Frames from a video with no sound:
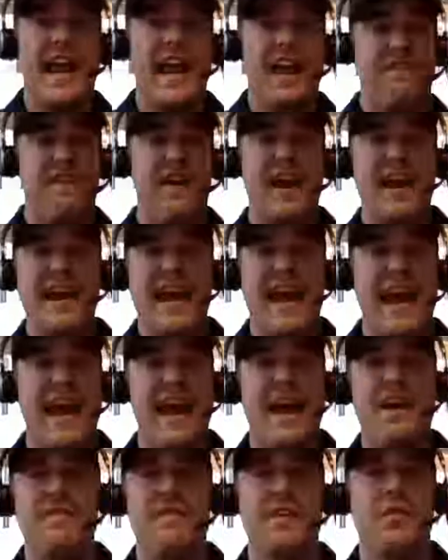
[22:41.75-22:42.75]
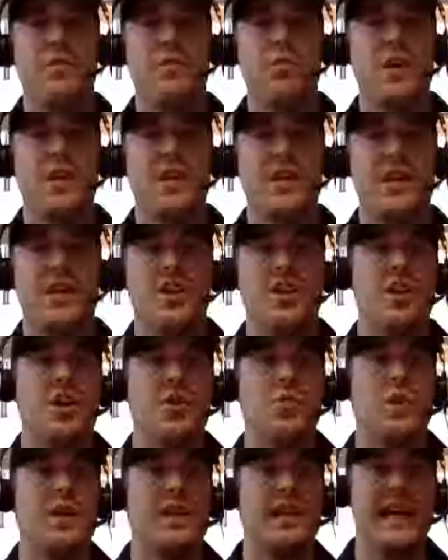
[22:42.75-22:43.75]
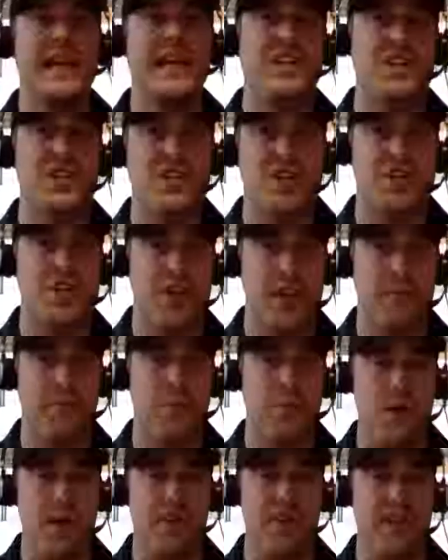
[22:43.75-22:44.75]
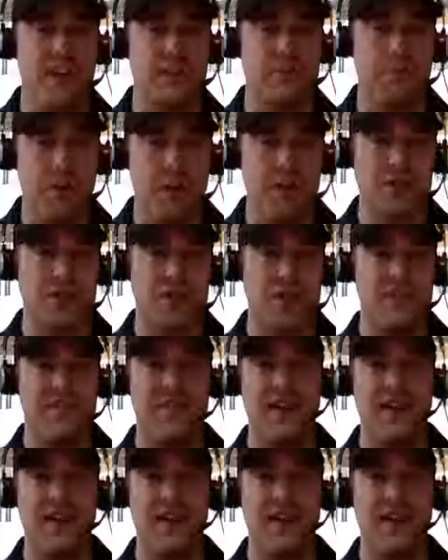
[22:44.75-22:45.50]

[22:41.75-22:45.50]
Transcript: if I have a really good relationship with this person,